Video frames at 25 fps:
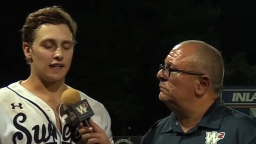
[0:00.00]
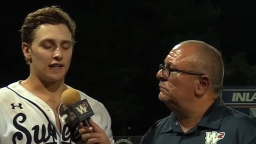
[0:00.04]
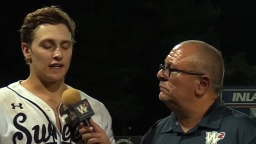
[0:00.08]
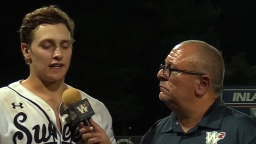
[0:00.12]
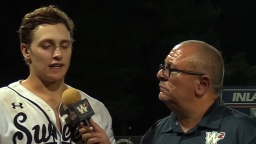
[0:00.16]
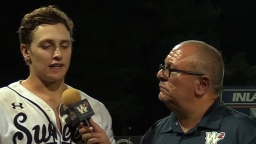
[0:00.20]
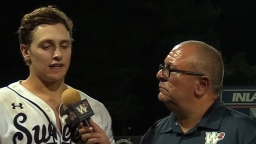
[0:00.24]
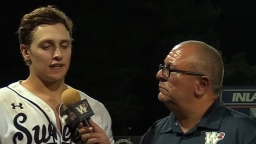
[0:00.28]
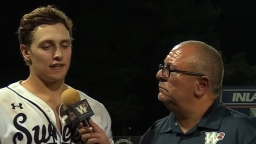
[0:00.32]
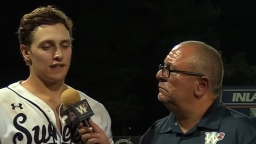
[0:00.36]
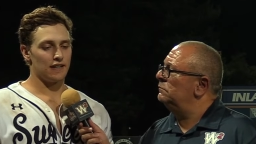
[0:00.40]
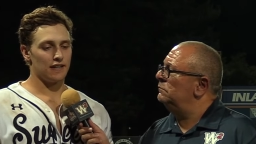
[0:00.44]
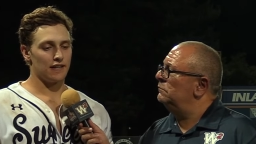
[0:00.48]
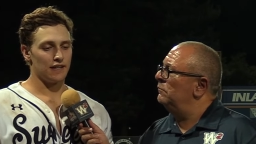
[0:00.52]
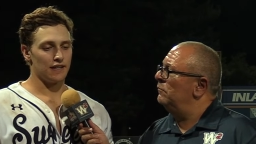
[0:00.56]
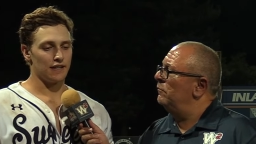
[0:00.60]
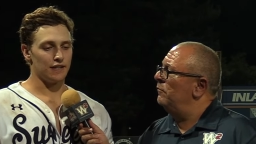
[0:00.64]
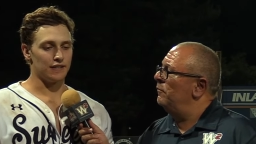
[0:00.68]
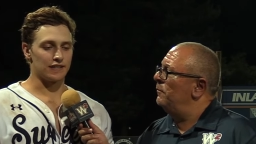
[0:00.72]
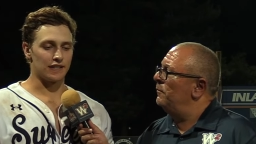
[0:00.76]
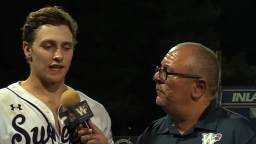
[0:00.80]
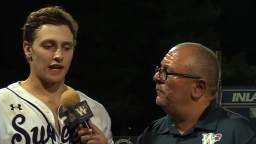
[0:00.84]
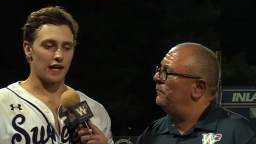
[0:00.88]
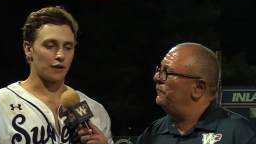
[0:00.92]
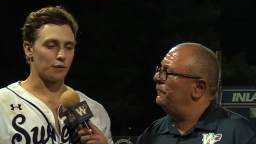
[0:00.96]
Speaker 1: uh,
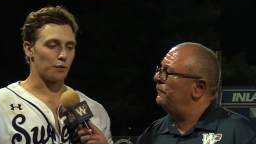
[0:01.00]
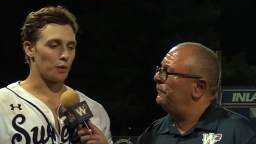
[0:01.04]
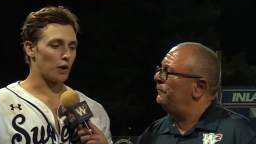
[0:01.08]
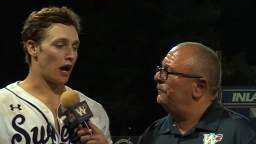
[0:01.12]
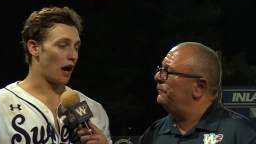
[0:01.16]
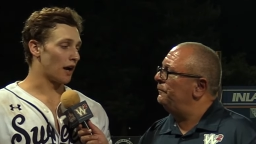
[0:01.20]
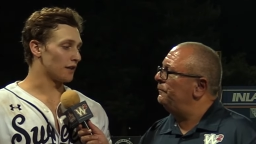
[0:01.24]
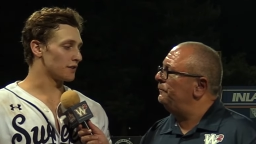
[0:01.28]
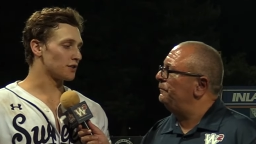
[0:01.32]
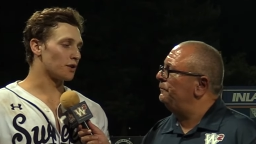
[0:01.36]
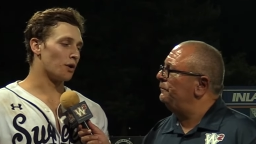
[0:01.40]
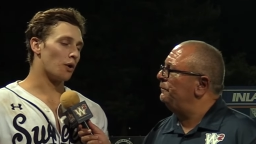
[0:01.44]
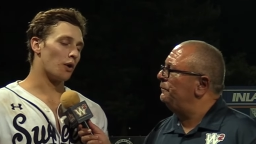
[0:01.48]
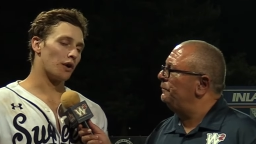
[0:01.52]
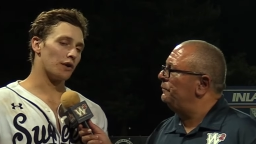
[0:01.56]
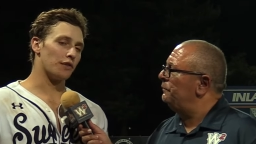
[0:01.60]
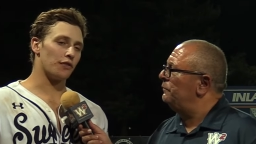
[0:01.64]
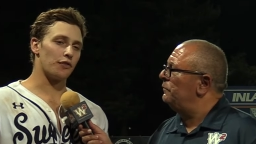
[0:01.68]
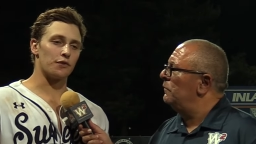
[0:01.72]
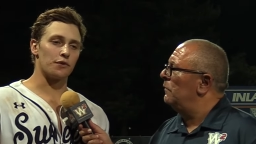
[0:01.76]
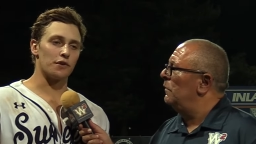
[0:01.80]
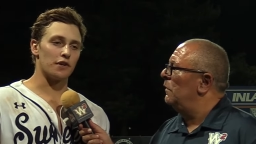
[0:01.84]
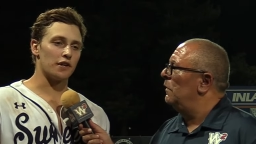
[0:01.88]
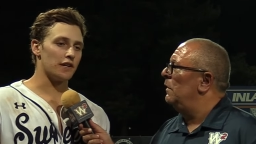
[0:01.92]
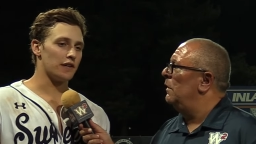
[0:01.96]
he's like, we're not scoring
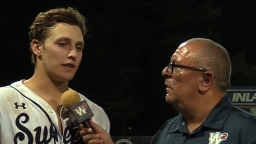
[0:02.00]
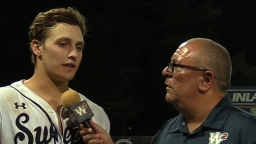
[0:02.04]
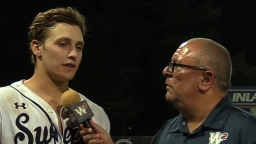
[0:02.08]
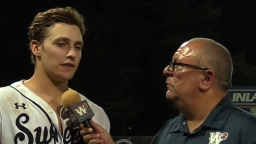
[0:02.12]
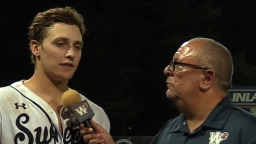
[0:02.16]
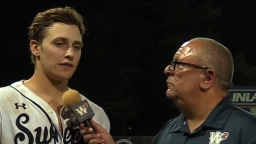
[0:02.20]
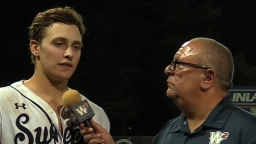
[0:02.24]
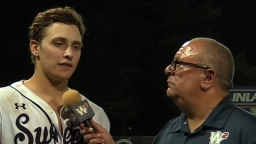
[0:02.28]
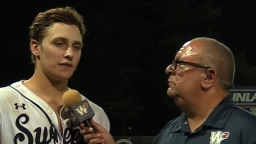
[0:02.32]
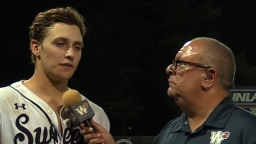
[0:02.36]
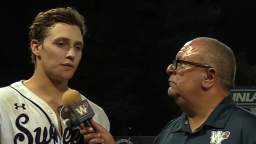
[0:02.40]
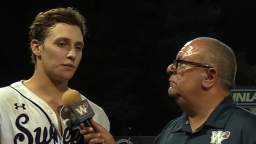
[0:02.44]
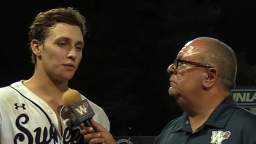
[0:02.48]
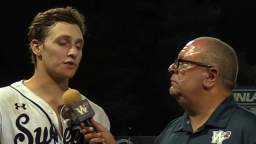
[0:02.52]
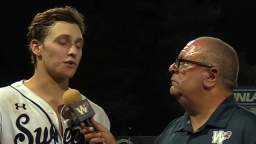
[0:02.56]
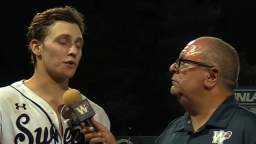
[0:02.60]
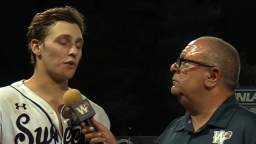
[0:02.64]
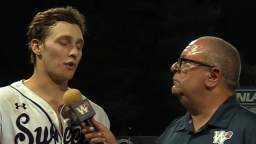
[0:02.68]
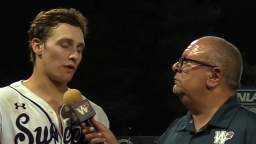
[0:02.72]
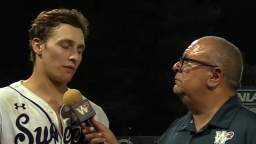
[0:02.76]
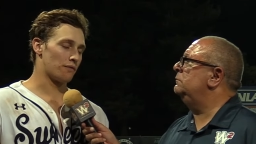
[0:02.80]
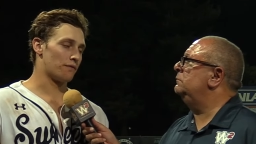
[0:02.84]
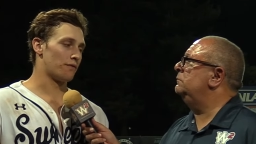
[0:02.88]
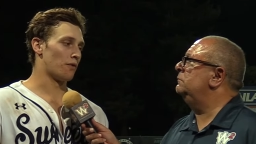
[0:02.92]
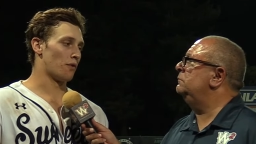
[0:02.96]
three, we're
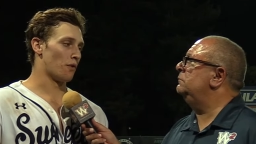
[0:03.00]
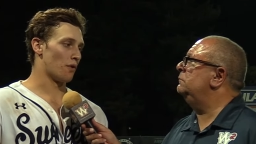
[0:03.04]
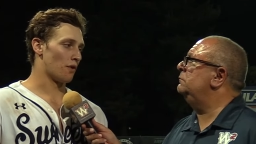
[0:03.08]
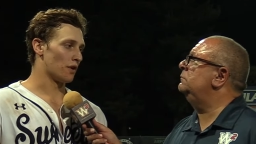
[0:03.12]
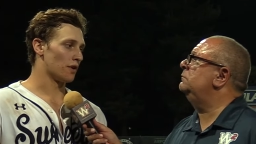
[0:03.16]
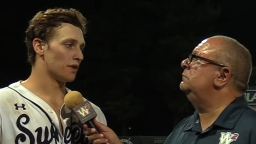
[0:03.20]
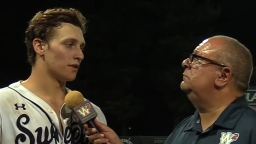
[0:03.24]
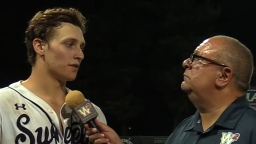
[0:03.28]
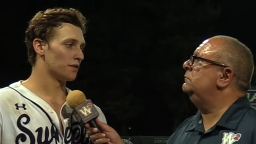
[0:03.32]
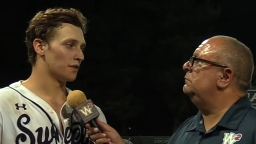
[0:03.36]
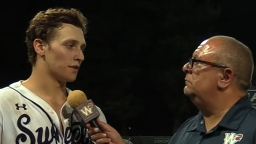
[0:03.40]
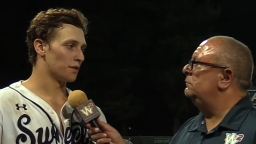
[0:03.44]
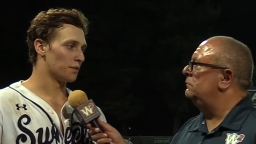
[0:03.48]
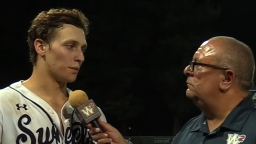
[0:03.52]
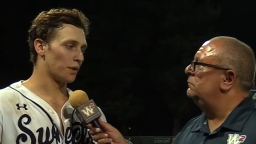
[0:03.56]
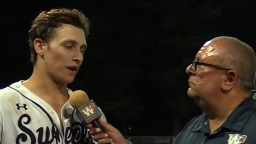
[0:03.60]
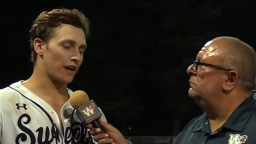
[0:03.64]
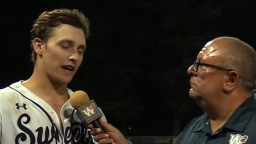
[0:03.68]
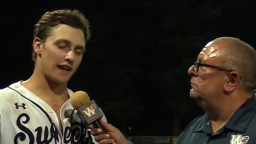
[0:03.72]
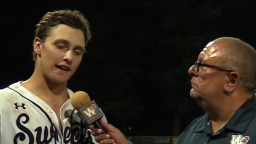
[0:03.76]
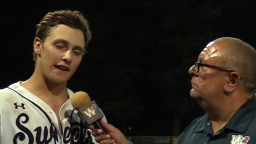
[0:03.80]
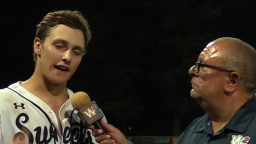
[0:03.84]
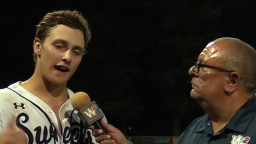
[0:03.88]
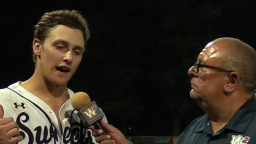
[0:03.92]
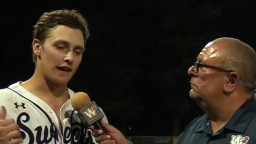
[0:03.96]
scoring four. We're
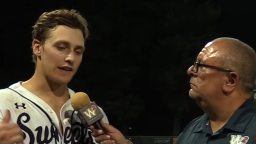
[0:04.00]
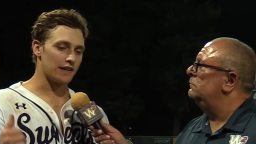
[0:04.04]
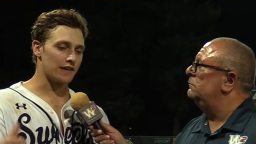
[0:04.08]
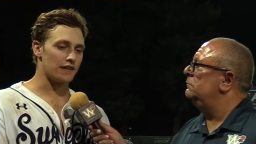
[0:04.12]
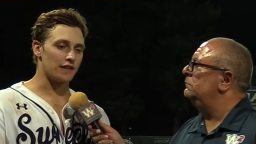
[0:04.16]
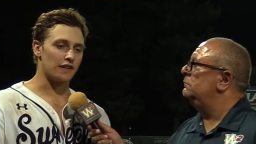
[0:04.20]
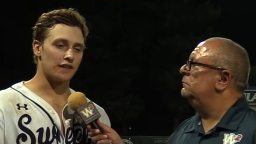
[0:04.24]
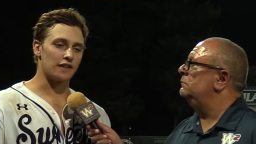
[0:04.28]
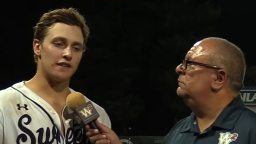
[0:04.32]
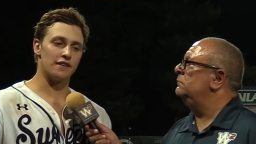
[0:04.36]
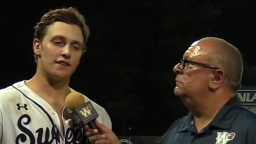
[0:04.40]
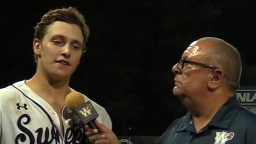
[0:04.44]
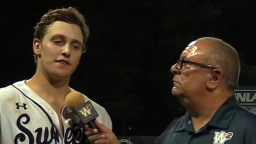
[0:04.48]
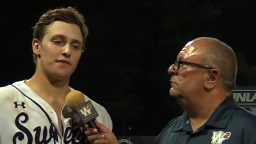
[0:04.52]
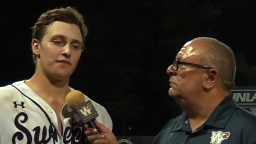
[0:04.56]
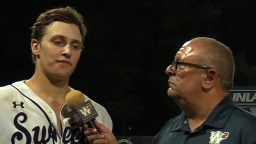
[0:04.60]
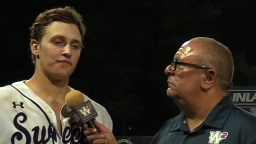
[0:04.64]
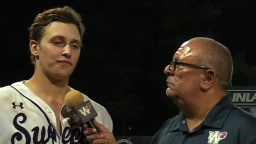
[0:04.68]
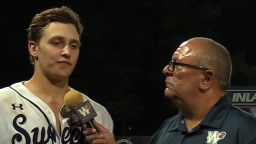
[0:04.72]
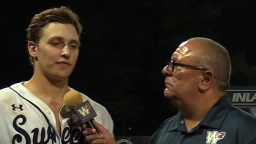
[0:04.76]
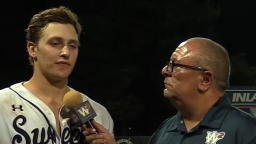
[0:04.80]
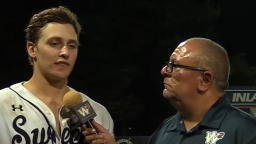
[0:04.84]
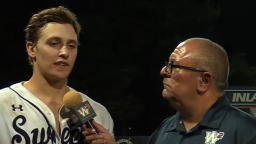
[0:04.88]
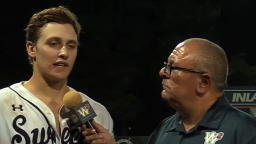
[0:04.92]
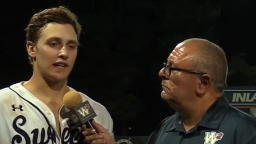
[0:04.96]
getting out of here.
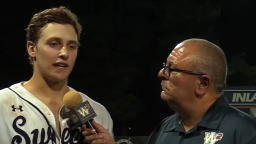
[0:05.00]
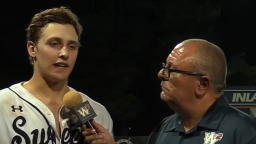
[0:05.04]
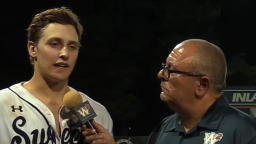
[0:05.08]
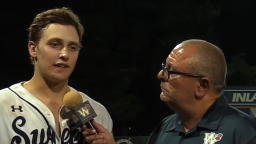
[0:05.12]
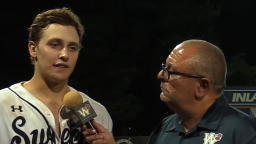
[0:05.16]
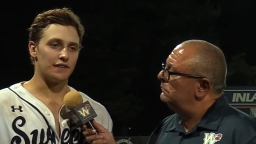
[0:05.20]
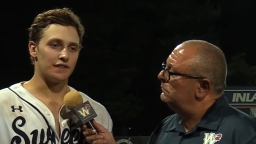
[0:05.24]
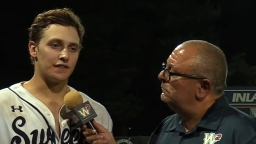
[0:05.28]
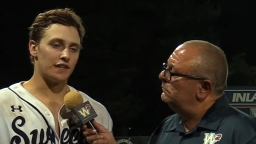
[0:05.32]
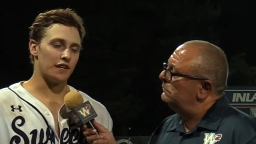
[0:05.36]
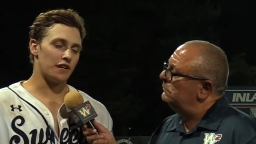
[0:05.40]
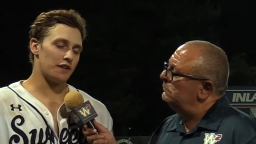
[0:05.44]
And, you